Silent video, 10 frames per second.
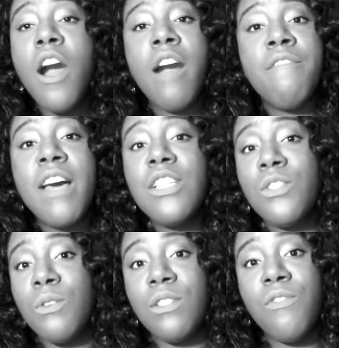
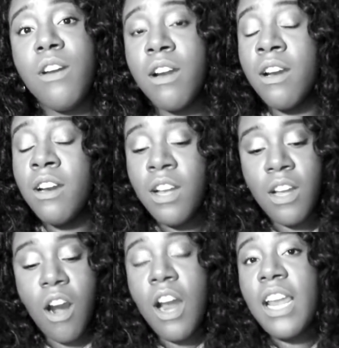vessels for
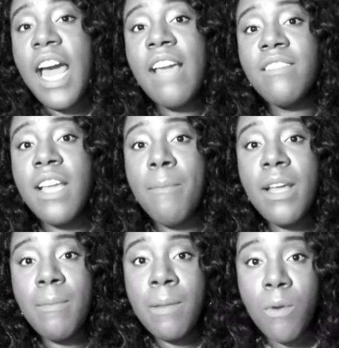our lives that are
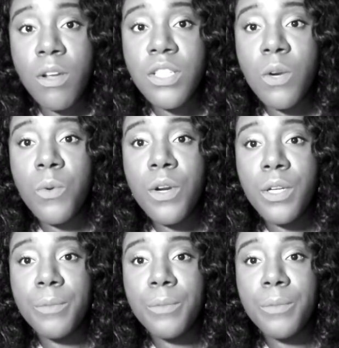about to be brought into the world.